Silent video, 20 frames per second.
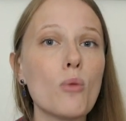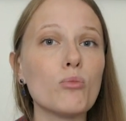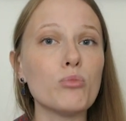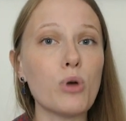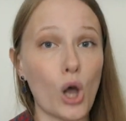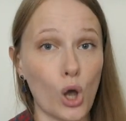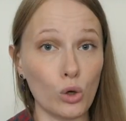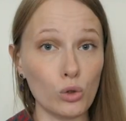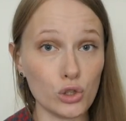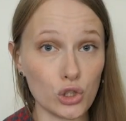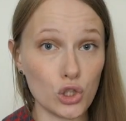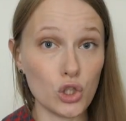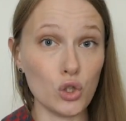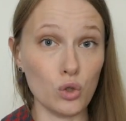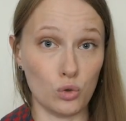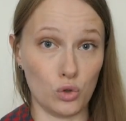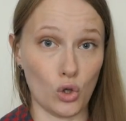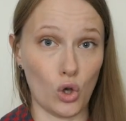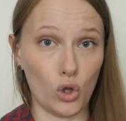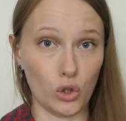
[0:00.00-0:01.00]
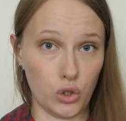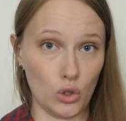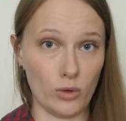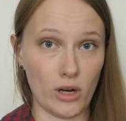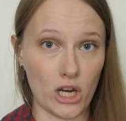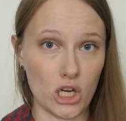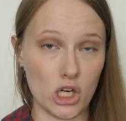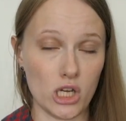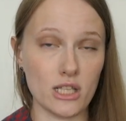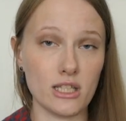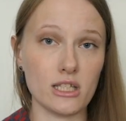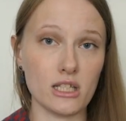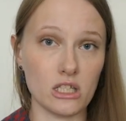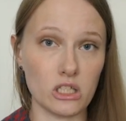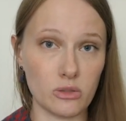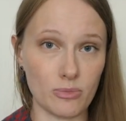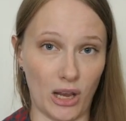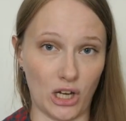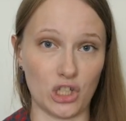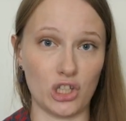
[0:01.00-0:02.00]
Post-use alterations,
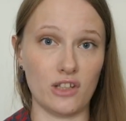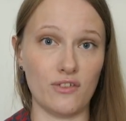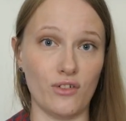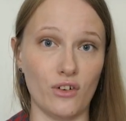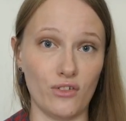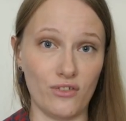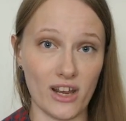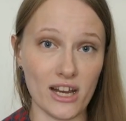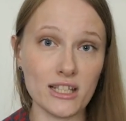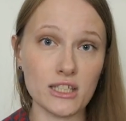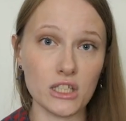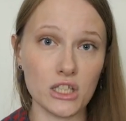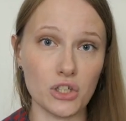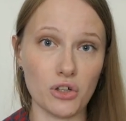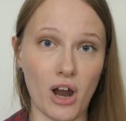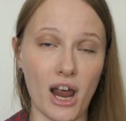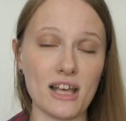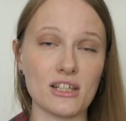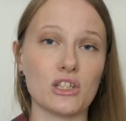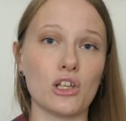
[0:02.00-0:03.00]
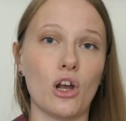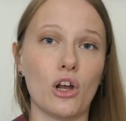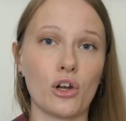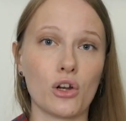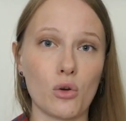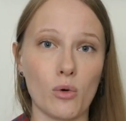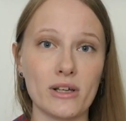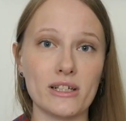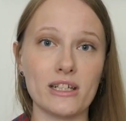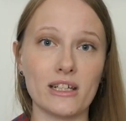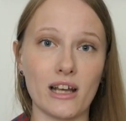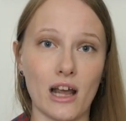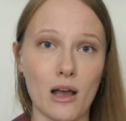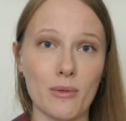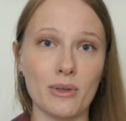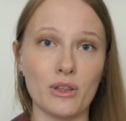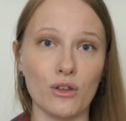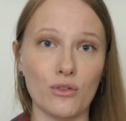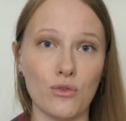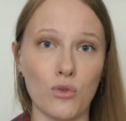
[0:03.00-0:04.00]
especially for fancy dress, are going to
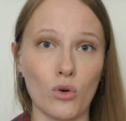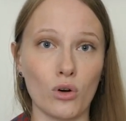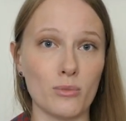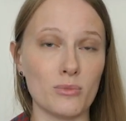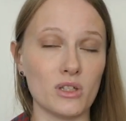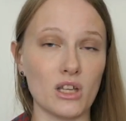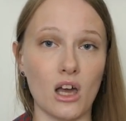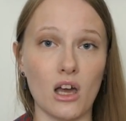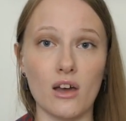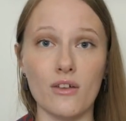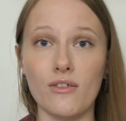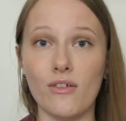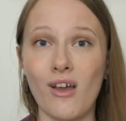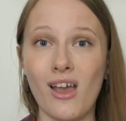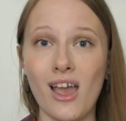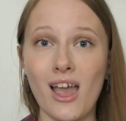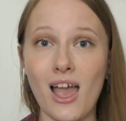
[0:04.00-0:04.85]
come in the forms of